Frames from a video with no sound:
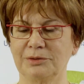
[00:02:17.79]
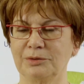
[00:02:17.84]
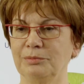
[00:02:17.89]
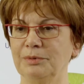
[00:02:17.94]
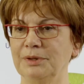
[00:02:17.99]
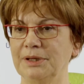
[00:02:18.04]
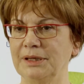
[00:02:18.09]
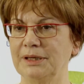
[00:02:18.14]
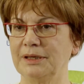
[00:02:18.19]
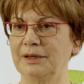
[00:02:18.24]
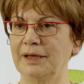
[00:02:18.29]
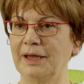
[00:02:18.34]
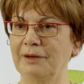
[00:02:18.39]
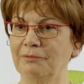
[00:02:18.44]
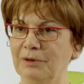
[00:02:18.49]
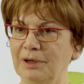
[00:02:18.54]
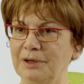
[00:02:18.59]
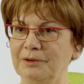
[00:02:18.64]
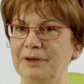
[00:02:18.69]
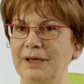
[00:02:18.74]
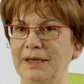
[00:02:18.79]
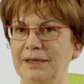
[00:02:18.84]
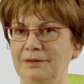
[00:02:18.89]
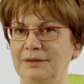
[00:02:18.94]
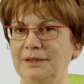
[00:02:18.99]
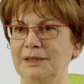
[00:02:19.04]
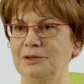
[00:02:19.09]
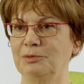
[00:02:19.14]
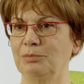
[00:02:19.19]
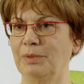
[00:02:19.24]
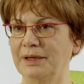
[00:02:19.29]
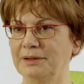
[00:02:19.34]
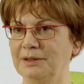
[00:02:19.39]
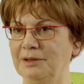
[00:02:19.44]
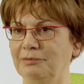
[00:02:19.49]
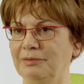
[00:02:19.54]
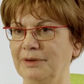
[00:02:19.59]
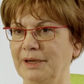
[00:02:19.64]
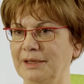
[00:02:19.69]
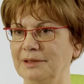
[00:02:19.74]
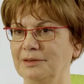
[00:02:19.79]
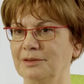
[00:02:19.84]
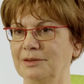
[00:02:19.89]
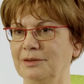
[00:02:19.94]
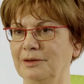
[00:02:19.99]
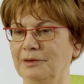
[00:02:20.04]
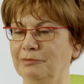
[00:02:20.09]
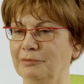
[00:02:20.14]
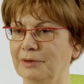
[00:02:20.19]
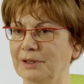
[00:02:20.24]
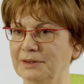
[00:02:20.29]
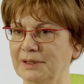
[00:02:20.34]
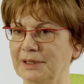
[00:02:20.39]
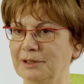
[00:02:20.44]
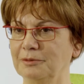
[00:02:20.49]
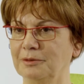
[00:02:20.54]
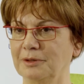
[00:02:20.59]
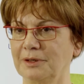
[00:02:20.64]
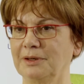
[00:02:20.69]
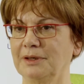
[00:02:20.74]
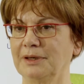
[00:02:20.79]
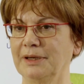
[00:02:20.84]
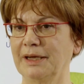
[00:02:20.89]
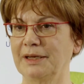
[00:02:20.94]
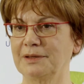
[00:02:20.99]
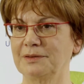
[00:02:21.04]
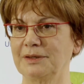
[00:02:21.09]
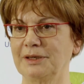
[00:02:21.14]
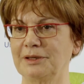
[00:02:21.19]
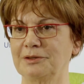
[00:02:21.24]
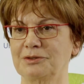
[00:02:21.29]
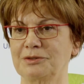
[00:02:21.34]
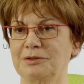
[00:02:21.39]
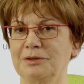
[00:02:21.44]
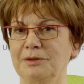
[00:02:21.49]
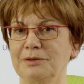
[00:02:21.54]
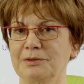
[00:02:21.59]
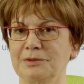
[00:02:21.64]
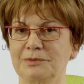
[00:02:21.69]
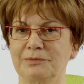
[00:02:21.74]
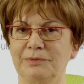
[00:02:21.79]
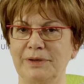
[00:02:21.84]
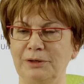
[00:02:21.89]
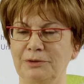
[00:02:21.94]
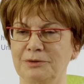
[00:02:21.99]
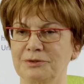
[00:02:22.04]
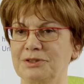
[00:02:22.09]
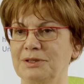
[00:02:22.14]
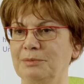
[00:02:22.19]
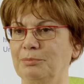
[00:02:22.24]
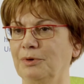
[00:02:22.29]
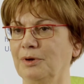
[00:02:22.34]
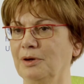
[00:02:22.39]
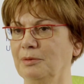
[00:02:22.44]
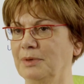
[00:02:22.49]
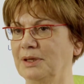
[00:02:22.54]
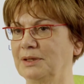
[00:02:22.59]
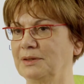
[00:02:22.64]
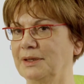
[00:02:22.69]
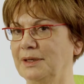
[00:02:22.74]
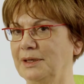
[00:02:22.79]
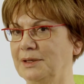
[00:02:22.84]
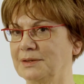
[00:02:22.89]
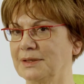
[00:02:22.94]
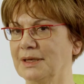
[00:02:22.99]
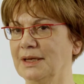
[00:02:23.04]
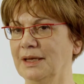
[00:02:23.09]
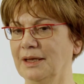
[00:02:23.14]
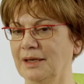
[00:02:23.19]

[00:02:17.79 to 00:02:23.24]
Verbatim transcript: to be evaluated by different uh, funding organizations, fellowship committees,